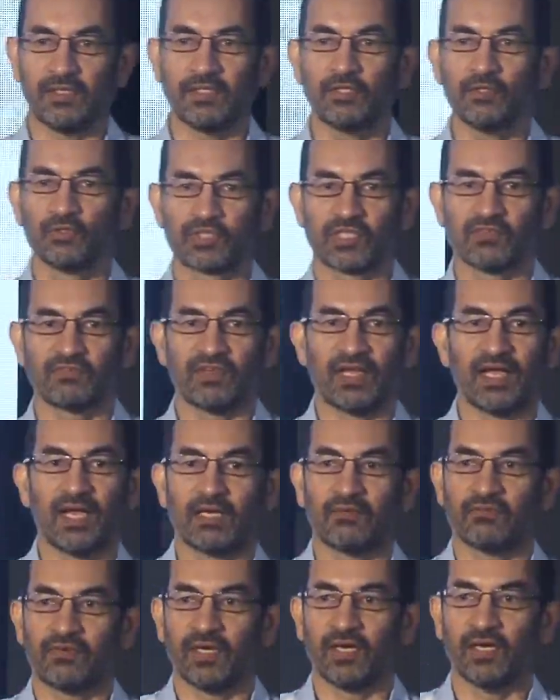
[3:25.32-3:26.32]
elusive
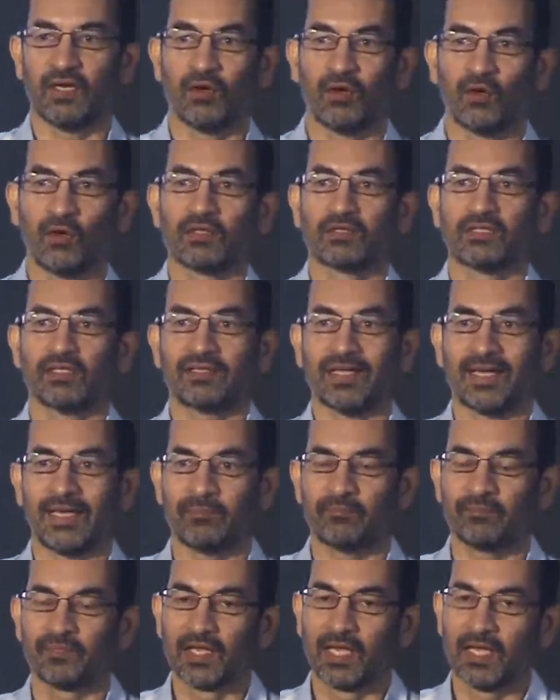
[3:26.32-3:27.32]
alpha all the
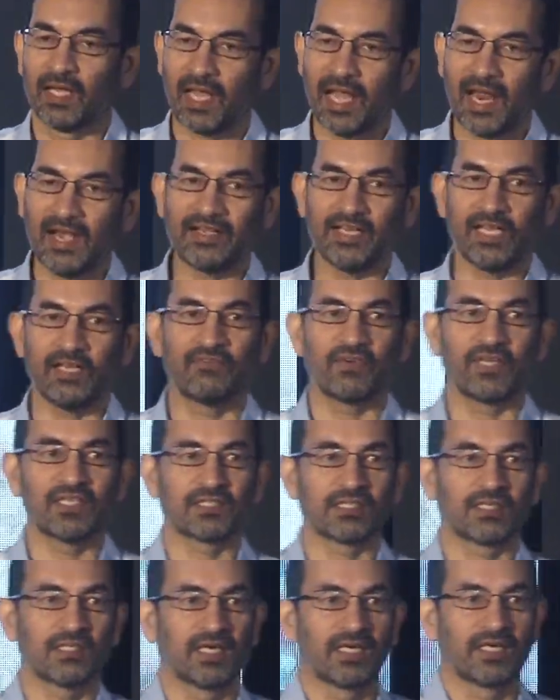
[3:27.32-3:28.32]
time at every
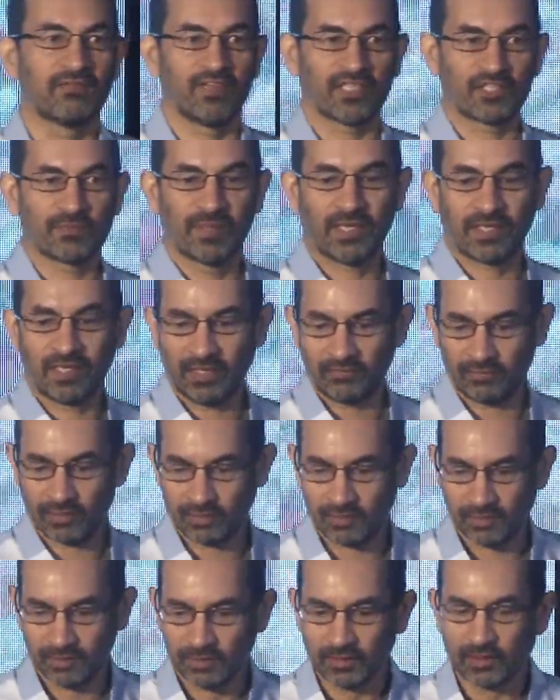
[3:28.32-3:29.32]
single investment
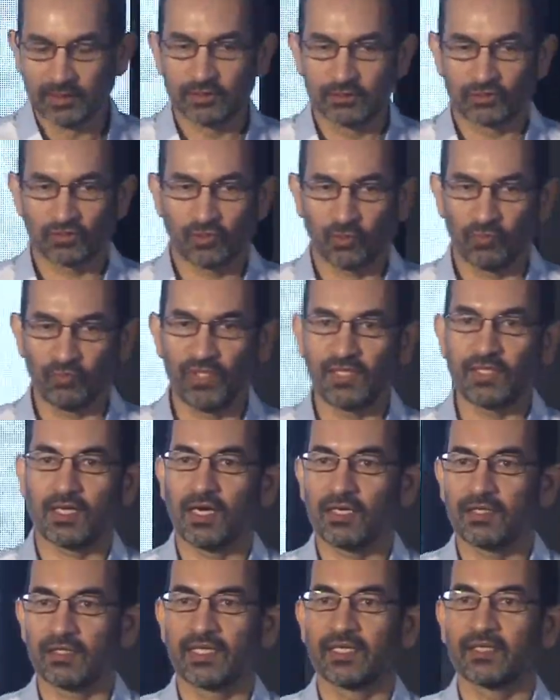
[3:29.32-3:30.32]
level. So we
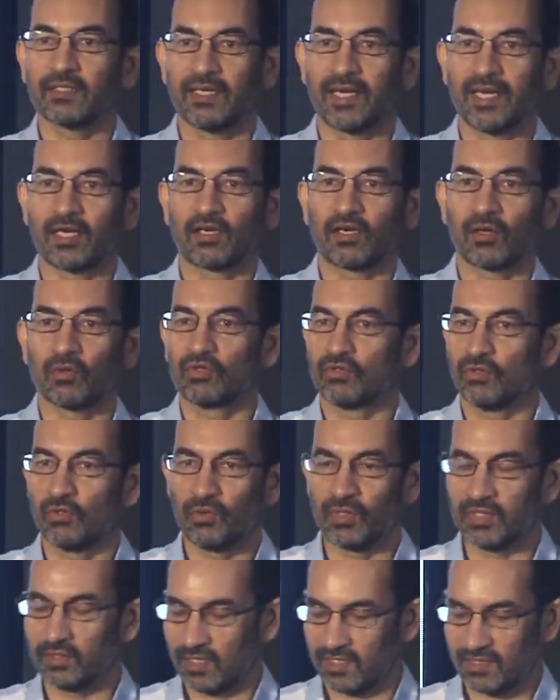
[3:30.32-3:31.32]
can't then get around to
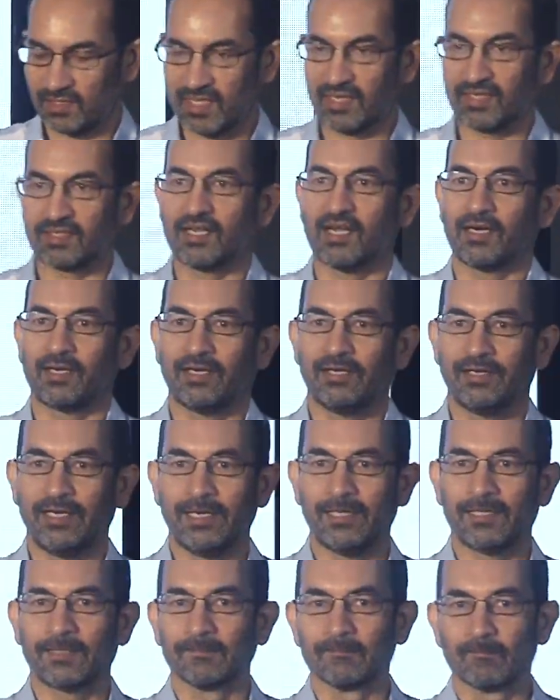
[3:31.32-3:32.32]
doing things like target
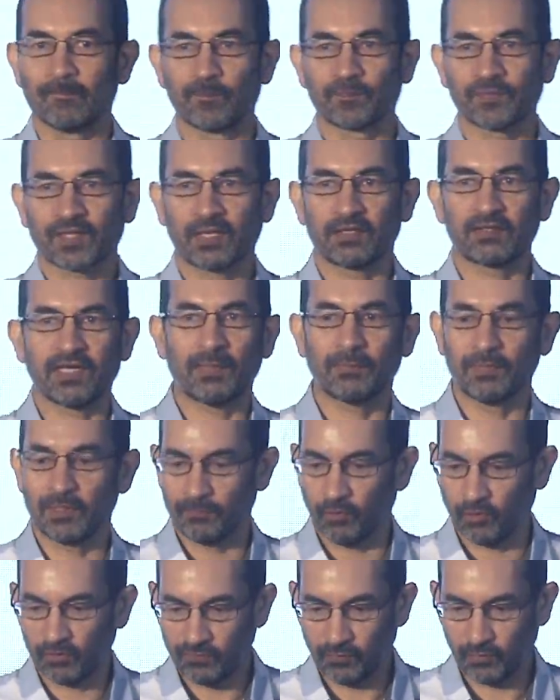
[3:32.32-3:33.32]
date, retirement
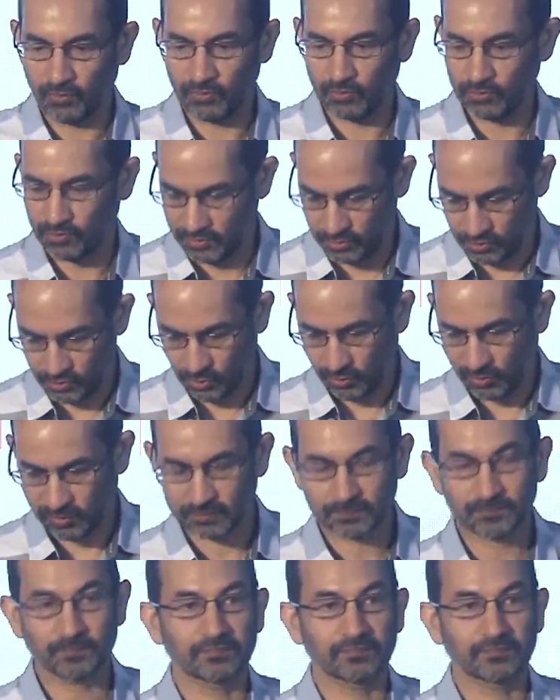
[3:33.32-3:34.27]
portfolios, and so on,